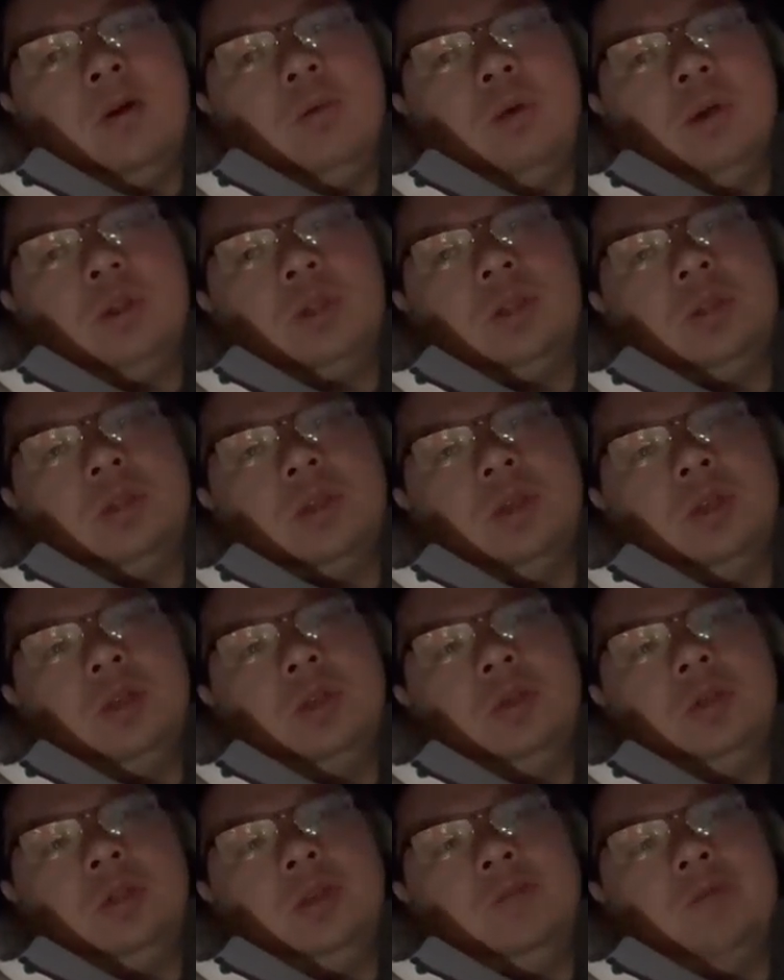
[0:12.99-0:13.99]
what's the
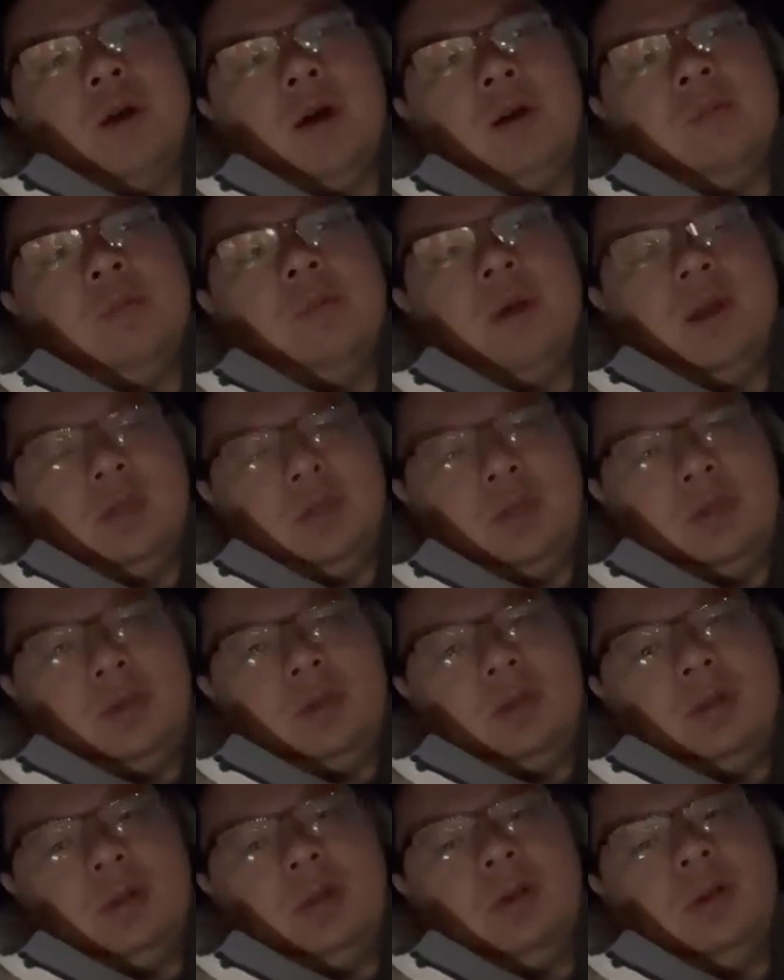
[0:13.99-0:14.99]
new
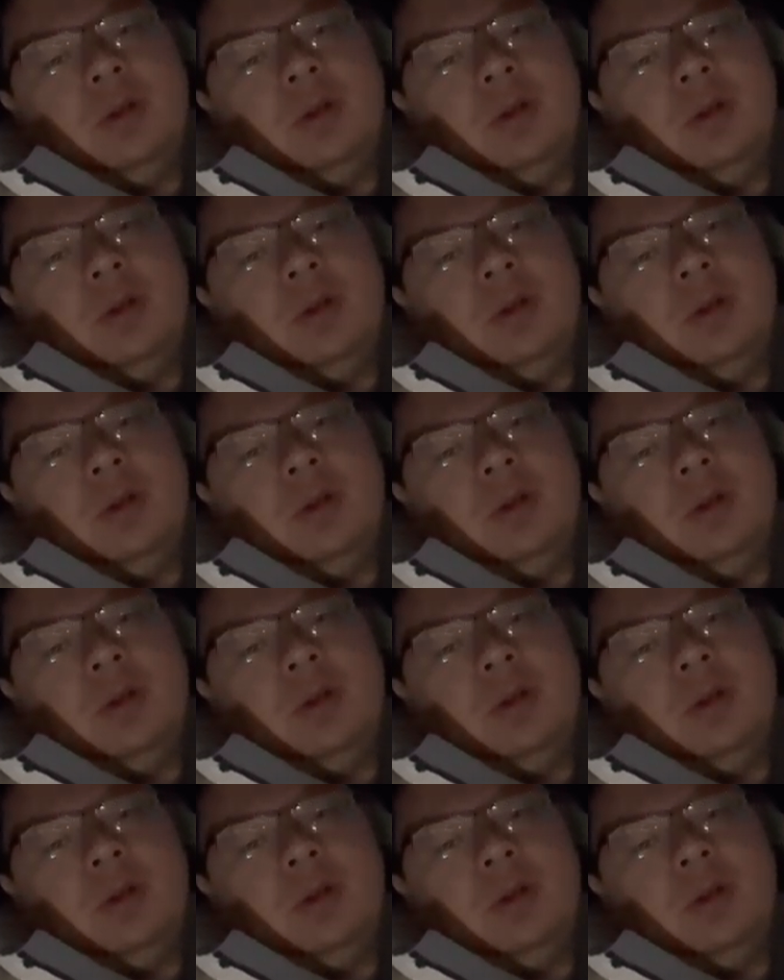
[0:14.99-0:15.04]
developments?